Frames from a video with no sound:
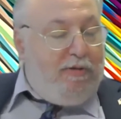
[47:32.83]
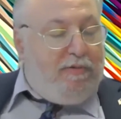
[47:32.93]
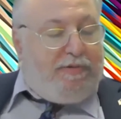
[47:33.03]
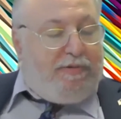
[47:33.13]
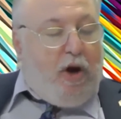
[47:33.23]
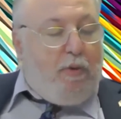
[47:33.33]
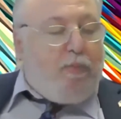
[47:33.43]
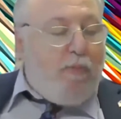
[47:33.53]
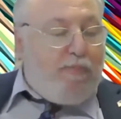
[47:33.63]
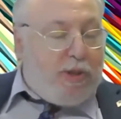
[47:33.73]
that they are
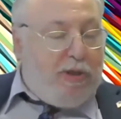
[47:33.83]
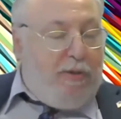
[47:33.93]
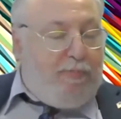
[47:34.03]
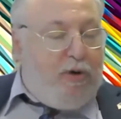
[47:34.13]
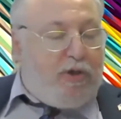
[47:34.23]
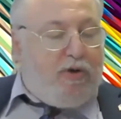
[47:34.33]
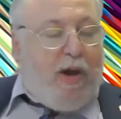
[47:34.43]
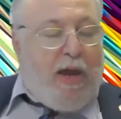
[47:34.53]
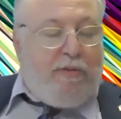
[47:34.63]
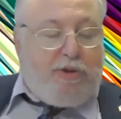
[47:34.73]
purposely
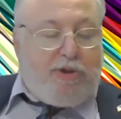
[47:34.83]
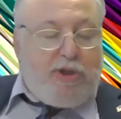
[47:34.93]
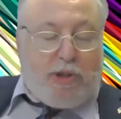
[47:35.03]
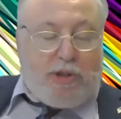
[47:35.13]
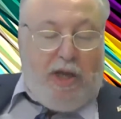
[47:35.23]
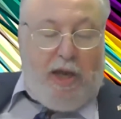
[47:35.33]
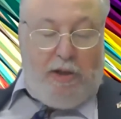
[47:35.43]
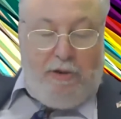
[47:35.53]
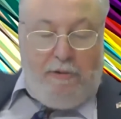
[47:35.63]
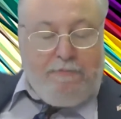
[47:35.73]
portraying the Jewish state